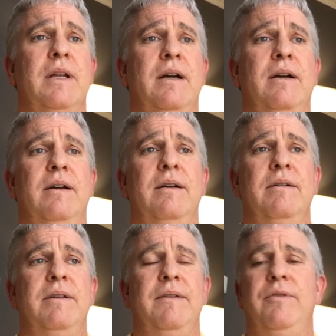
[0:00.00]

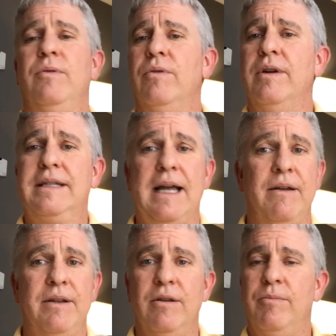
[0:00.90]
if you were
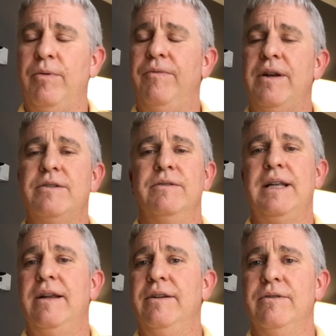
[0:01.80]
a professional
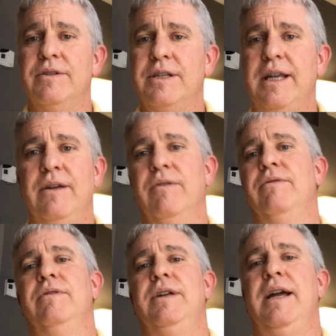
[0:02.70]
downhill skier,
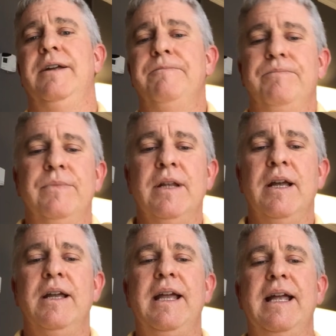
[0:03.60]
okay,
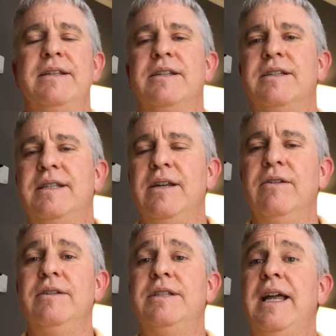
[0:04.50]
it
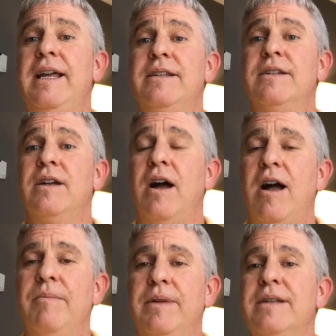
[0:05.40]
still takes
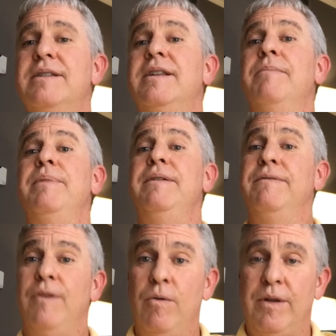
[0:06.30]
calmness to be
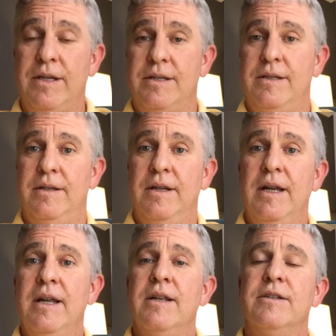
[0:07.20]
focused.
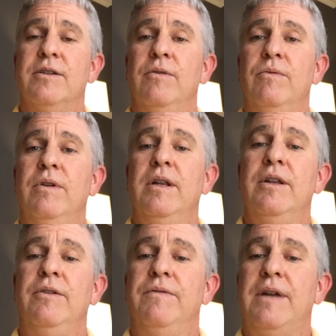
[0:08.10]
So
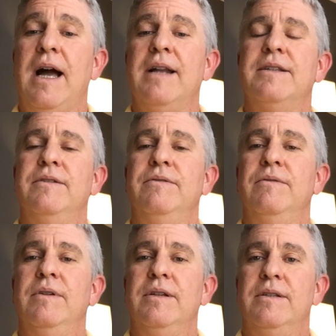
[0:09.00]
you've got
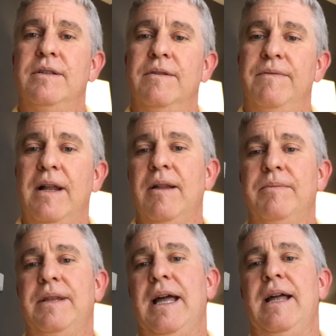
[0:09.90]
to
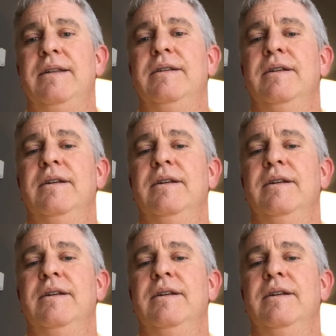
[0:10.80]
develop that